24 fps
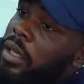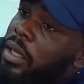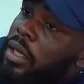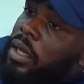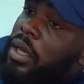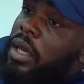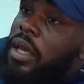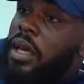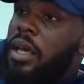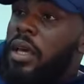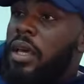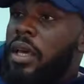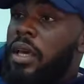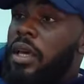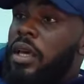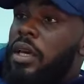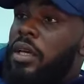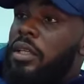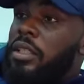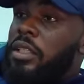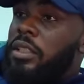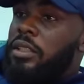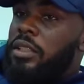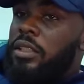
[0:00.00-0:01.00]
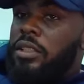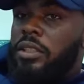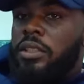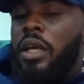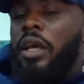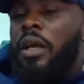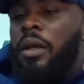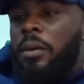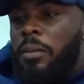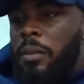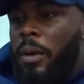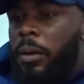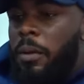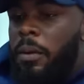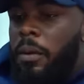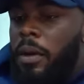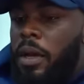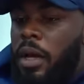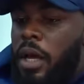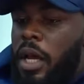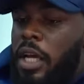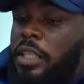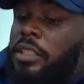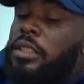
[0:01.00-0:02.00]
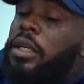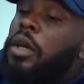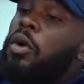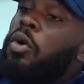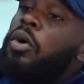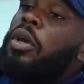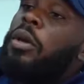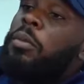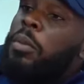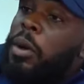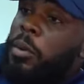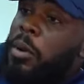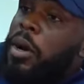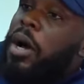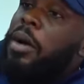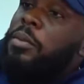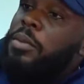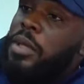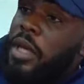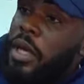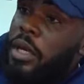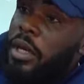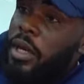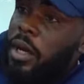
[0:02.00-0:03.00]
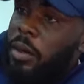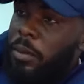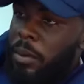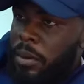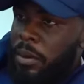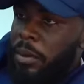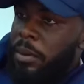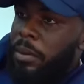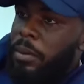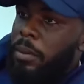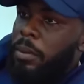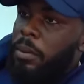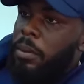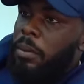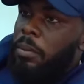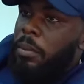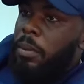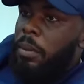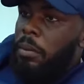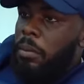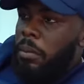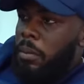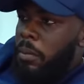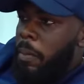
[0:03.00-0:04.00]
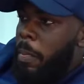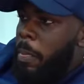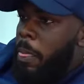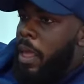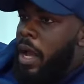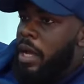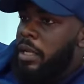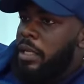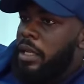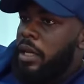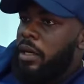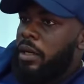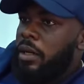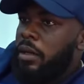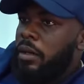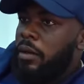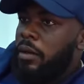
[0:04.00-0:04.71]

hey, this is blah, blah, blah. I say, okay, Mama, I'm here now. Blah, blah, blah. And then